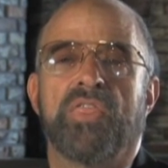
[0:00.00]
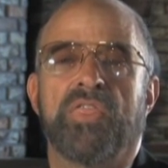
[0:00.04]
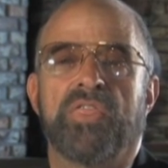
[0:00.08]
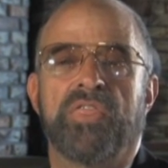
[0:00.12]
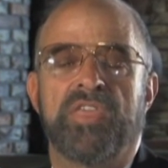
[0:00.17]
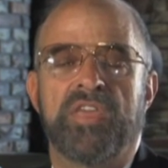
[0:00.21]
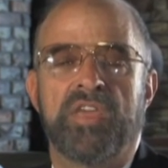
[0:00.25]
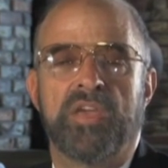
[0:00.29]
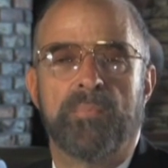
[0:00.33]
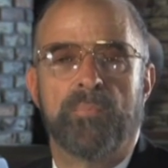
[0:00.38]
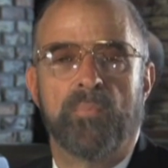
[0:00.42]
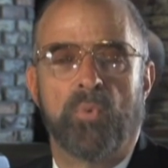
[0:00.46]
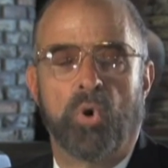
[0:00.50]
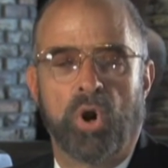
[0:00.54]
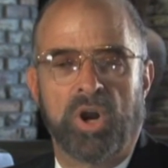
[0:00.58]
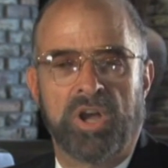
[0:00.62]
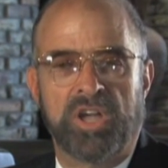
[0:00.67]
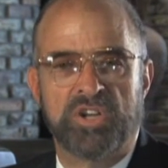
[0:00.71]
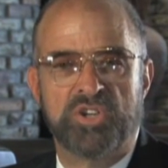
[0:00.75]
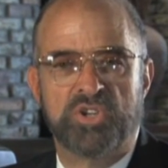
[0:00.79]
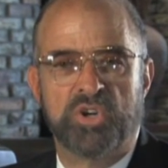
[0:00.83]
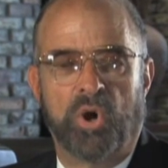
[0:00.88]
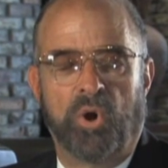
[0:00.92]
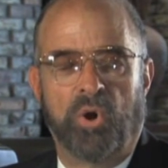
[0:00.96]
the
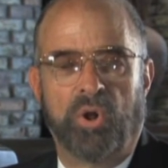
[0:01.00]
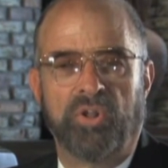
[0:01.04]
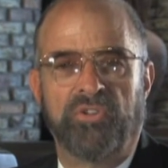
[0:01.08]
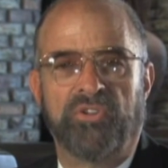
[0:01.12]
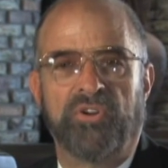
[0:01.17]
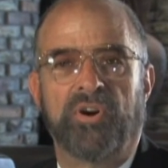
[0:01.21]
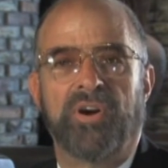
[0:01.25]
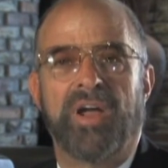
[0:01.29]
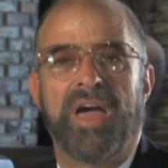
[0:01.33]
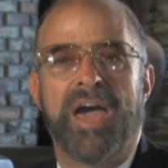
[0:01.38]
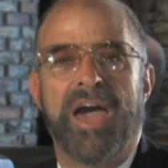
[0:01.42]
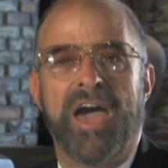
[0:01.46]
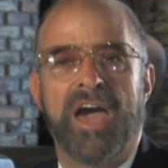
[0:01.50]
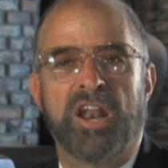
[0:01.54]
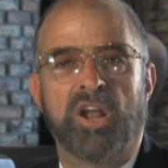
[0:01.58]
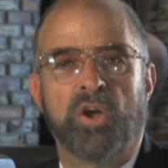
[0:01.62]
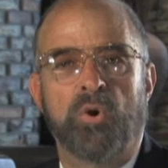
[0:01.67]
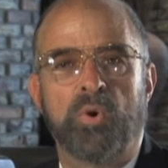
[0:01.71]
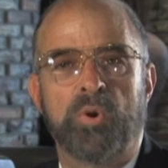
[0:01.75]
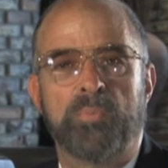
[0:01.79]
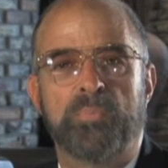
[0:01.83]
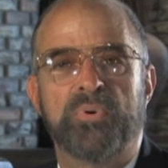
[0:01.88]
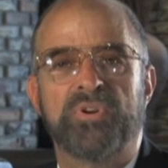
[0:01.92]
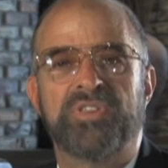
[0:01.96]
mortgage holder
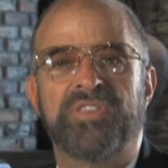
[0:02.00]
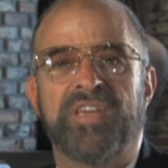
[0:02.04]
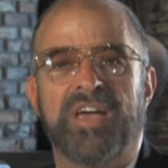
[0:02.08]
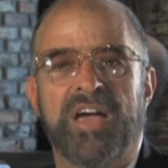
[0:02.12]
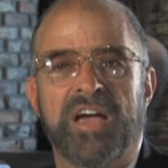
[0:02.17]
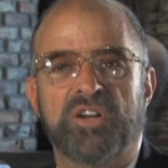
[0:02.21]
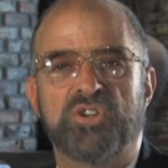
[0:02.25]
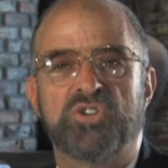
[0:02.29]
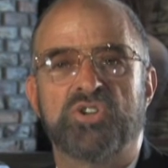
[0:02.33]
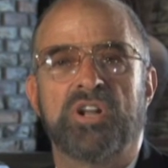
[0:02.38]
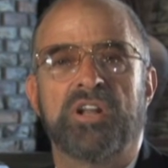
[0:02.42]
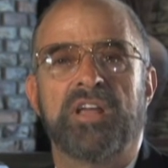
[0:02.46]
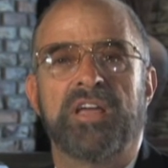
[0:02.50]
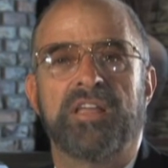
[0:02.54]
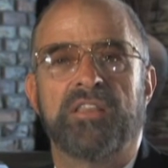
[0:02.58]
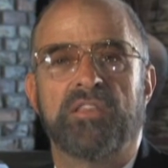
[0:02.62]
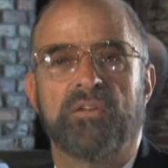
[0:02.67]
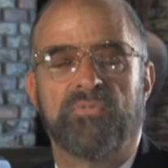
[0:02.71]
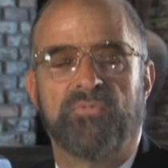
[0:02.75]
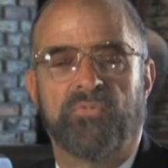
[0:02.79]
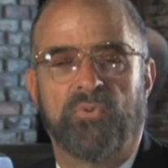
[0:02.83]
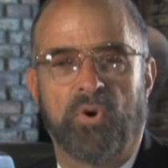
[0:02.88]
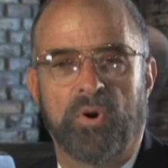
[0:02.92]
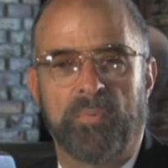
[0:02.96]
adequate protection in the
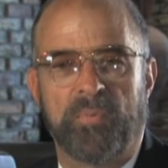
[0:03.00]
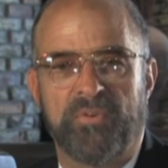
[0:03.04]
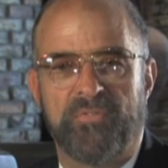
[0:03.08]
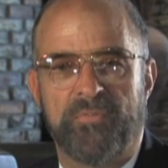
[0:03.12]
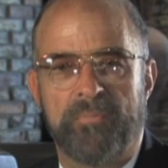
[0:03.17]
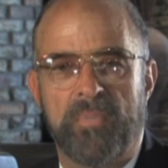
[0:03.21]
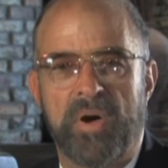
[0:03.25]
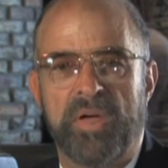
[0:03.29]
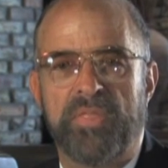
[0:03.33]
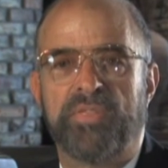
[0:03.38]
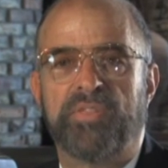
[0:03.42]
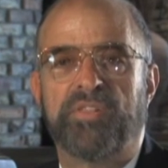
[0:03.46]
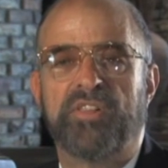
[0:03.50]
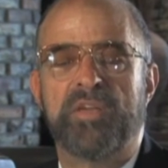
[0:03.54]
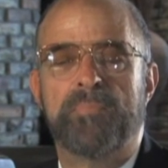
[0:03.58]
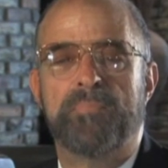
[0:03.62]
form of monthly